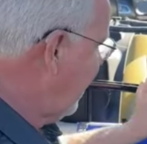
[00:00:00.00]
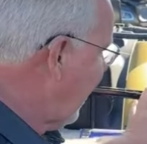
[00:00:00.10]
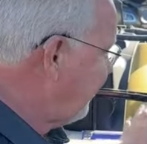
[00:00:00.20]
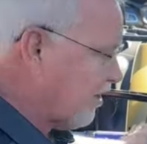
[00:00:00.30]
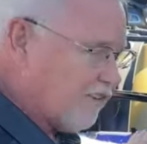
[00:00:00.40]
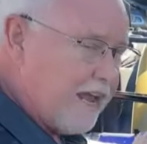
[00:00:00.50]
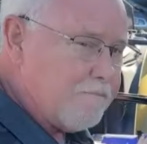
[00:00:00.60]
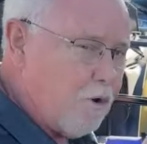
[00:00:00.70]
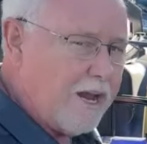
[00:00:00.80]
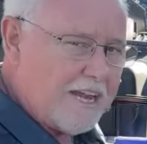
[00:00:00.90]
On this
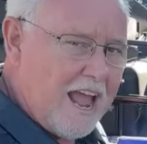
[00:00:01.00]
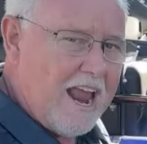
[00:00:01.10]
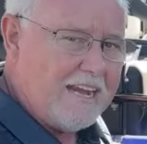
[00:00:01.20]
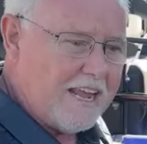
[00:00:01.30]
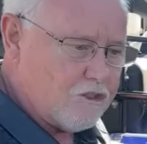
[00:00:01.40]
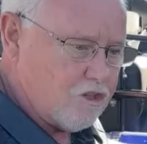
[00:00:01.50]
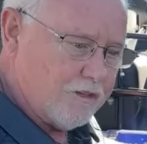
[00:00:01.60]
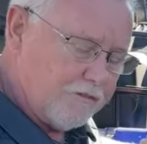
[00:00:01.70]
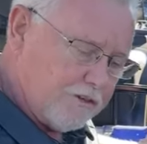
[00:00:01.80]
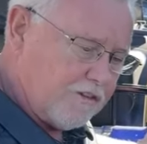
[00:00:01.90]
8.9
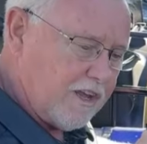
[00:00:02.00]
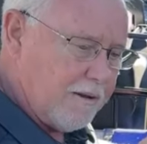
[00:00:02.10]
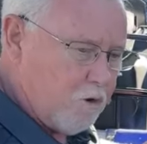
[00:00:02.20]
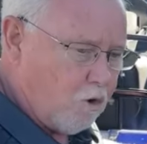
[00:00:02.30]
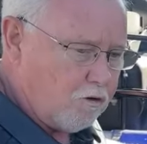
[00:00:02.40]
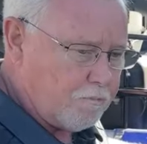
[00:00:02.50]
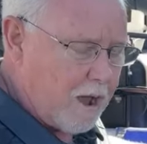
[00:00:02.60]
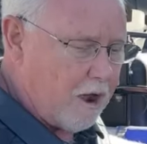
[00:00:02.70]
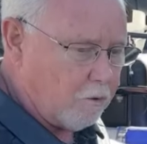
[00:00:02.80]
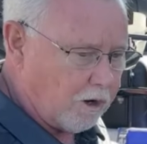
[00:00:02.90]
engine, same
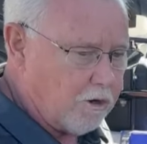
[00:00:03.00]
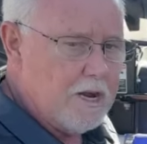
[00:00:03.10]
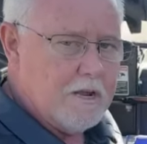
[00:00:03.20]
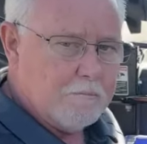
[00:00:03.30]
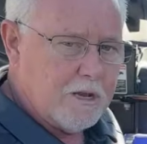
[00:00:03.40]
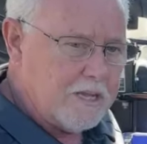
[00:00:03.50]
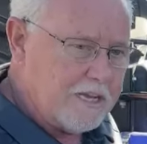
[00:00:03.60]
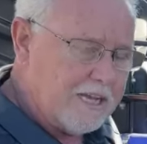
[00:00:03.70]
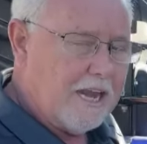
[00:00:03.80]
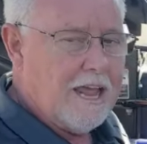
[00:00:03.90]
horsepower, but you
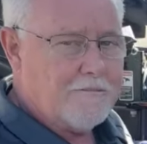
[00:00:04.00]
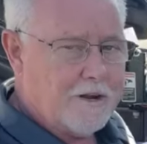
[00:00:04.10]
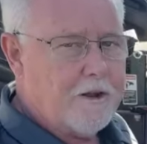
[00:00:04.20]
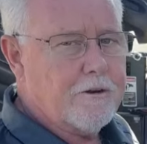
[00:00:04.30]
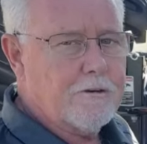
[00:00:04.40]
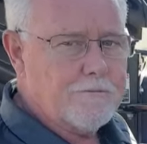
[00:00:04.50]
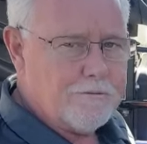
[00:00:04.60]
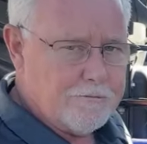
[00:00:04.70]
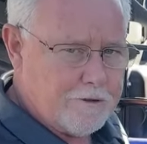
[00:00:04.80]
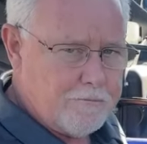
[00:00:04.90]
get
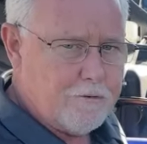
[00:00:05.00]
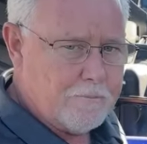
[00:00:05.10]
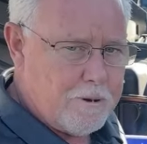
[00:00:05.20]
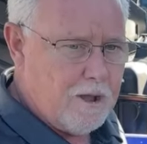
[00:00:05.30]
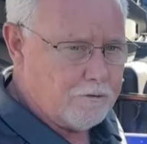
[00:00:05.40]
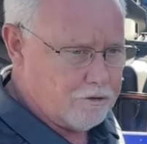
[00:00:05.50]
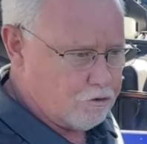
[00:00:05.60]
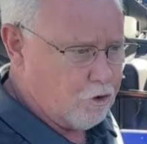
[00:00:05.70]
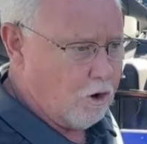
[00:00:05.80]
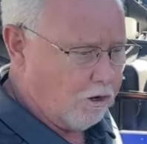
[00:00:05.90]
1,150 foot-pounds
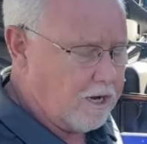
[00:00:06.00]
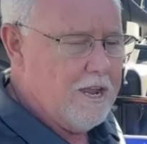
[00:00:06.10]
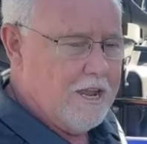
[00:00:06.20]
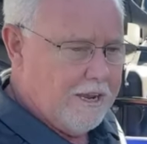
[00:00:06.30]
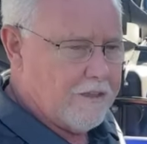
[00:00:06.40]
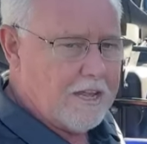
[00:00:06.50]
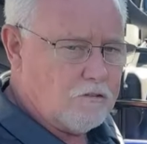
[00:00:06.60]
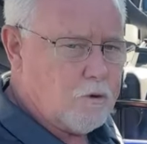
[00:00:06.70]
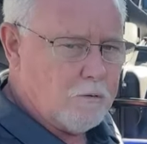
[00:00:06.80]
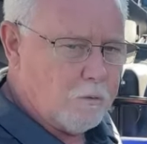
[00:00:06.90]
of torque. And
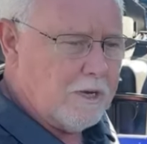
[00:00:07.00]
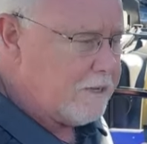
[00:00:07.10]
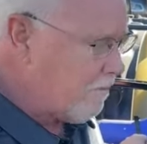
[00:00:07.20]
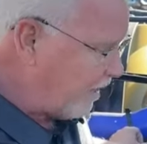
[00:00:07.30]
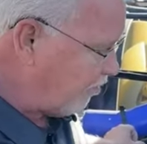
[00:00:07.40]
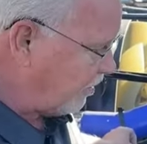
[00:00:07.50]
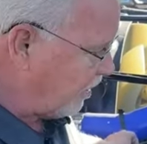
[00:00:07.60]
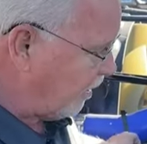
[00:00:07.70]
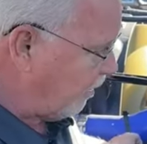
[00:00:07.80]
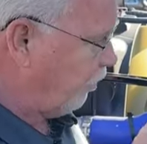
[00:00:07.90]
that's what really makes a
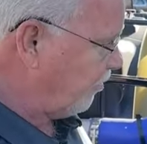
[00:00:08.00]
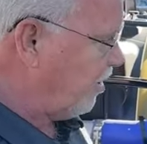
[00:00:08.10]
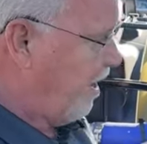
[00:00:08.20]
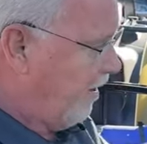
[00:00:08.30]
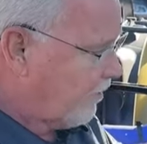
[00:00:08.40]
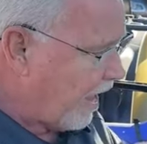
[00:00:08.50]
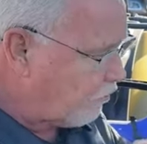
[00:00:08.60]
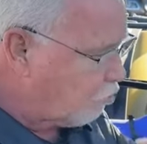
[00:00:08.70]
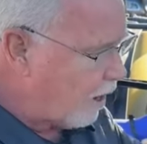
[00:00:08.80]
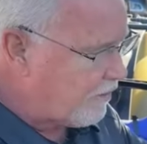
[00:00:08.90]
difference.
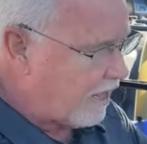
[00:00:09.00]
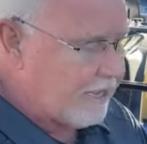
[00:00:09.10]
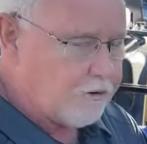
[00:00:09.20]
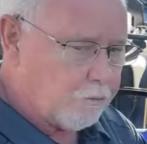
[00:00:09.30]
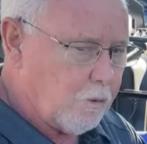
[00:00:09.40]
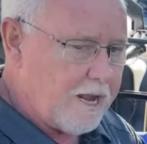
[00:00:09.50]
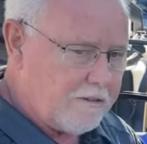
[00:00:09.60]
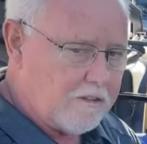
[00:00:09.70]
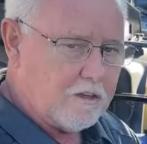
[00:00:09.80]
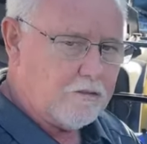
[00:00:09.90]
That's why they can
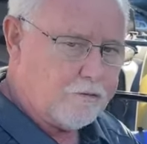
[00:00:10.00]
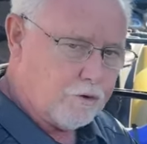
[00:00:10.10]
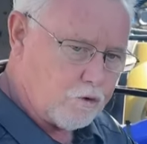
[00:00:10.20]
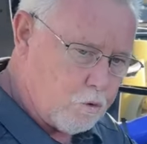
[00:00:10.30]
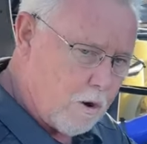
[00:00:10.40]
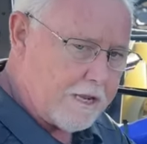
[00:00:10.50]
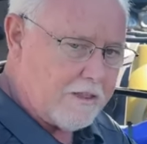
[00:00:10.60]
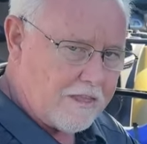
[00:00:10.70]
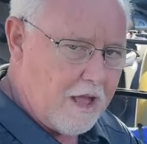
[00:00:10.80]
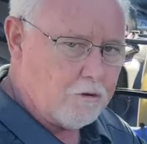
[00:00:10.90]
rate this for
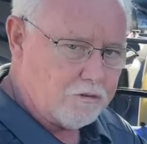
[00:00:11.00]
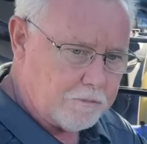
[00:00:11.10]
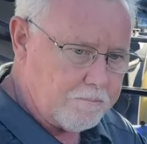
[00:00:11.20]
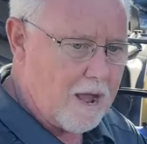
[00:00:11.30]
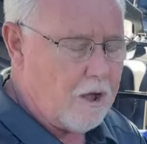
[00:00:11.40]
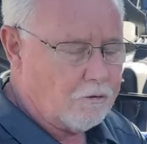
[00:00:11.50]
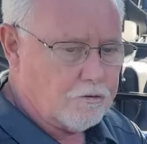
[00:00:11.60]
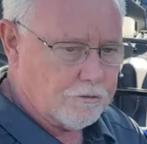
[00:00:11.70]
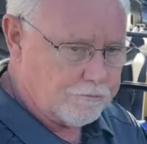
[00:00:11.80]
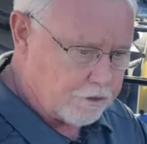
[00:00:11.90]
20,000
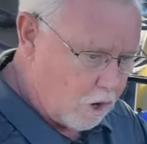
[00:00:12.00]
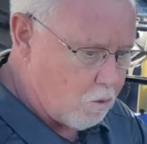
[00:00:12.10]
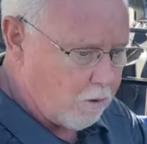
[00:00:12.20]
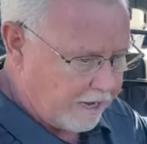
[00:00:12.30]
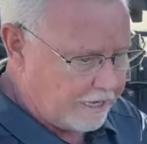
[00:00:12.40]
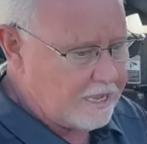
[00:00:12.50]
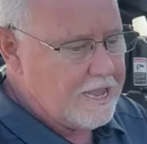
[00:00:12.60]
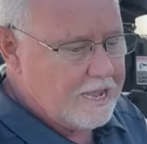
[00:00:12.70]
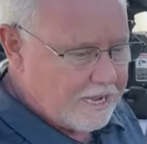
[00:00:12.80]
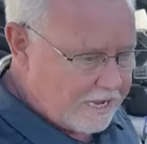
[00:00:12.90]
pounds of towing,
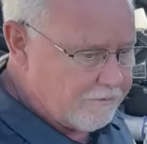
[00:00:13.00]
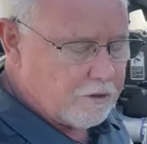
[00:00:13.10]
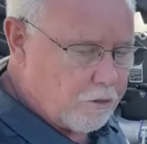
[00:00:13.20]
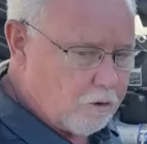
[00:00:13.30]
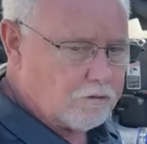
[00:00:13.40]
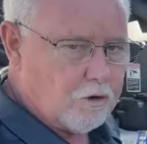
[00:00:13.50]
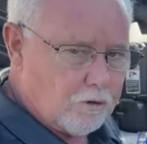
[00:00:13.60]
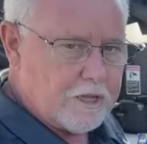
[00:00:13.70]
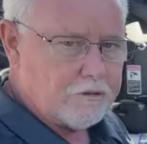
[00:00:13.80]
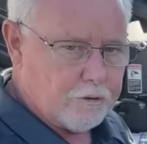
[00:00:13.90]
even though it's
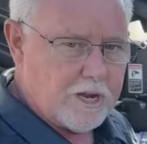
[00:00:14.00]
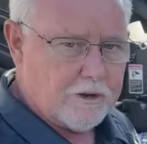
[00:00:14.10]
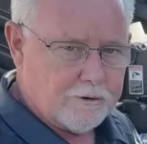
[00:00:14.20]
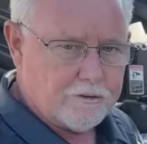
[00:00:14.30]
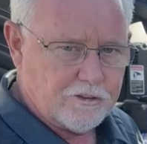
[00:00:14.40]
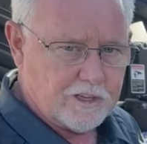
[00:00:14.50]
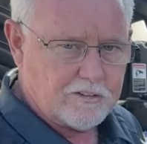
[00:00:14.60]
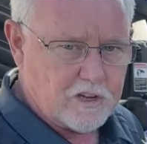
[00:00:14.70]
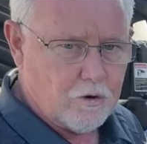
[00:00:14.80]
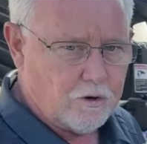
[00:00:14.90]
only a
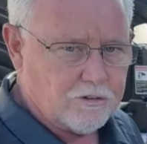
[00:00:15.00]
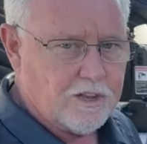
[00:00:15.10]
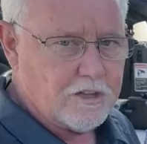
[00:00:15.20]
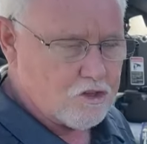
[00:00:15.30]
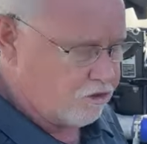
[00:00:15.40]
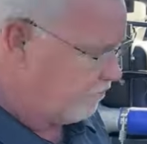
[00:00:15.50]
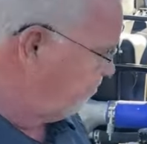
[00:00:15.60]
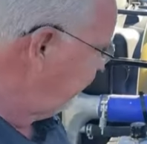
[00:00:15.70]
360 horse engine.